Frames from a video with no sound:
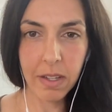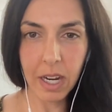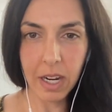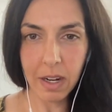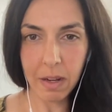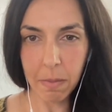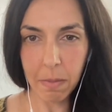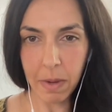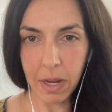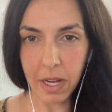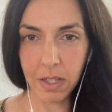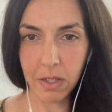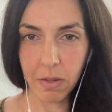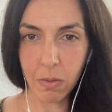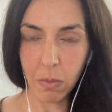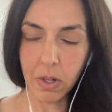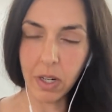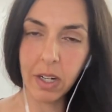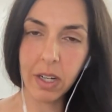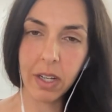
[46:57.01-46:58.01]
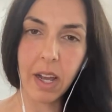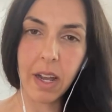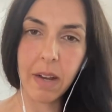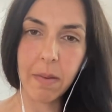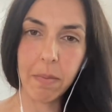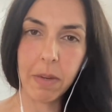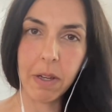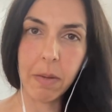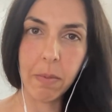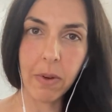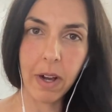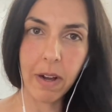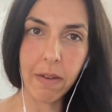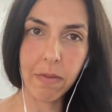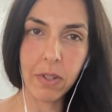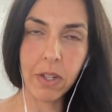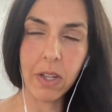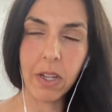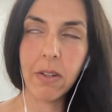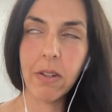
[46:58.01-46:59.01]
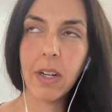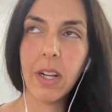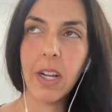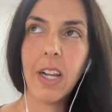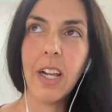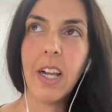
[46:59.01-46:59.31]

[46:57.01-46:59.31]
data based work that people have to do.